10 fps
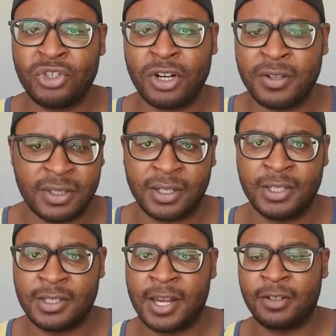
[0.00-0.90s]
it's on
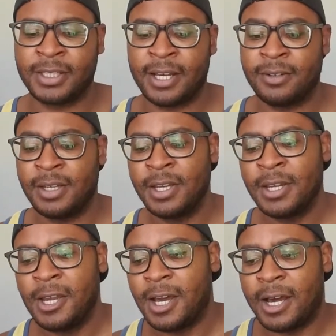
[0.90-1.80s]
SoundCloud.
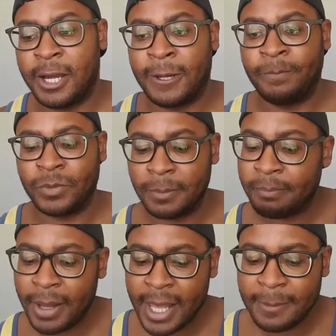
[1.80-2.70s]

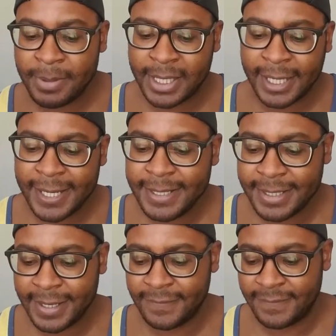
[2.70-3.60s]
But because
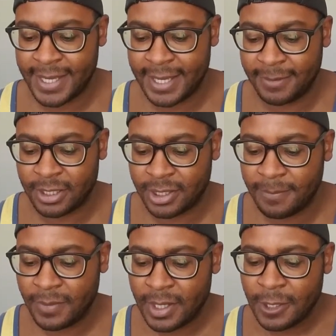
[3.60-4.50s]
of there's
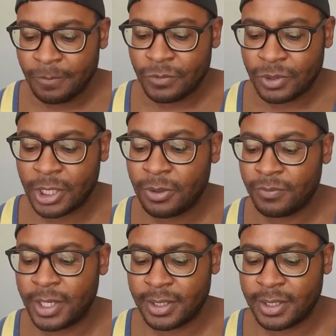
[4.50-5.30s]
some of